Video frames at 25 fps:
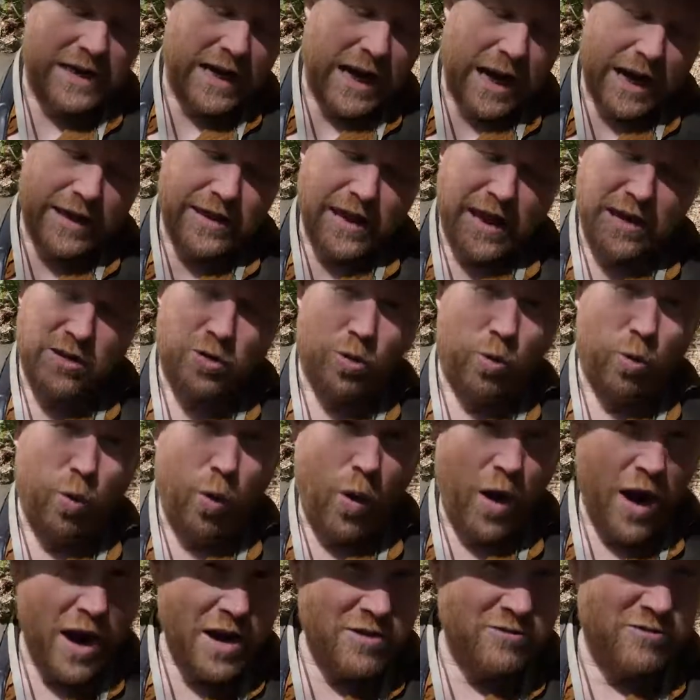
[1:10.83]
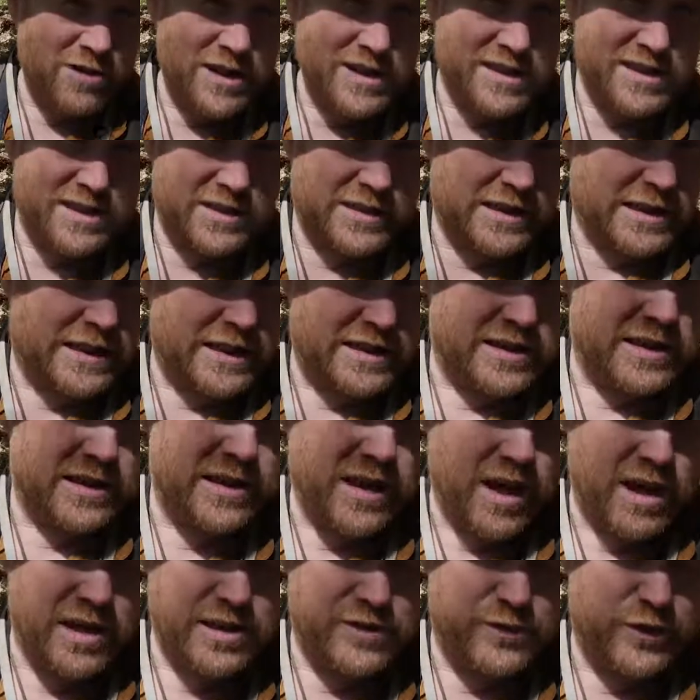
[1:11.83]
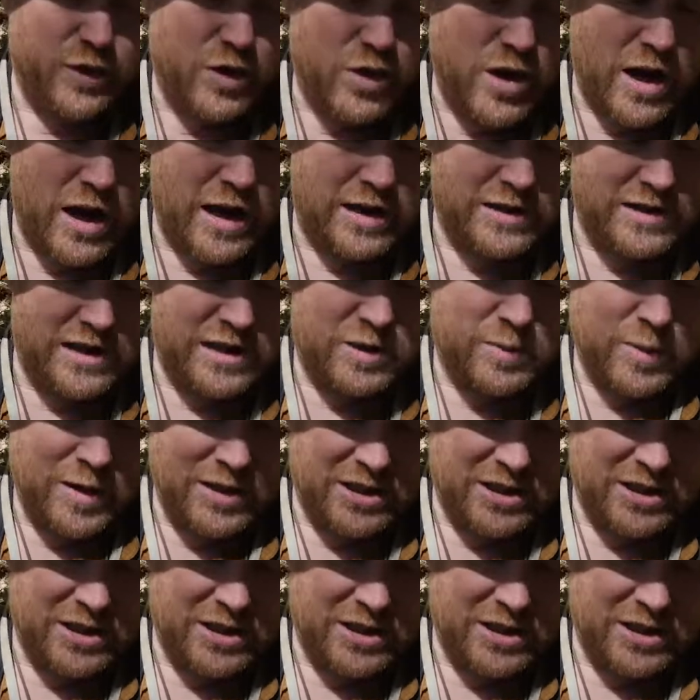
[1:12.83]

And then quite recently, in the last few years, it's been